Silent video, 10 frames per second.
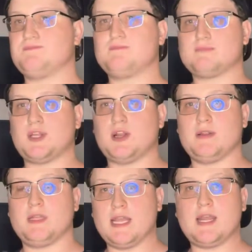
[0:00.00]
But it
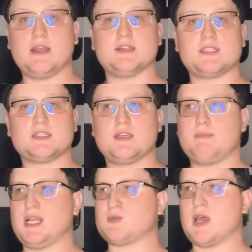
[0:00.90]
is.
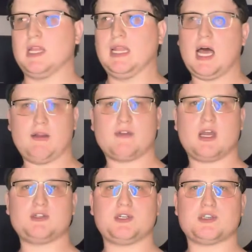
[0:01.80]
That's why a lot of
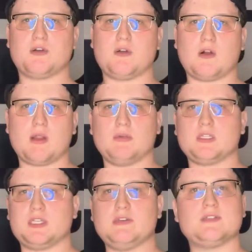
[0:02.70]
countries are able
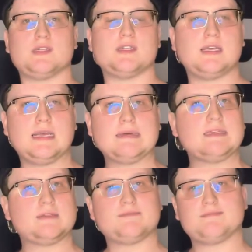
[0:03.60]
to use it.
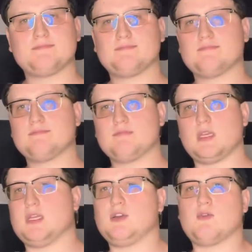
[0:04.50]

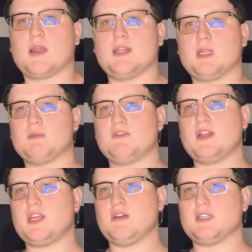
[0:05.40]
In Grantham's
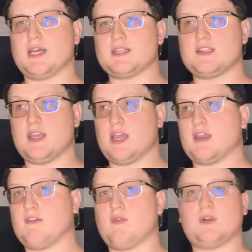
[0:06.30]
video test, the
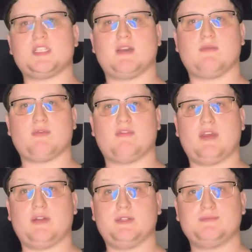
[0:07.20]
AK-47
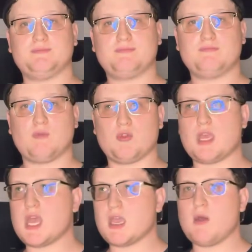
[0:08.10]
prevailed. Or
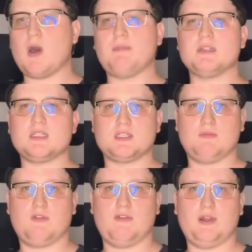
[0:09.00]
the AK weapon system
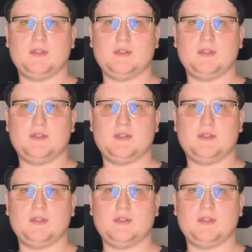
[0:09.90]
prevailed.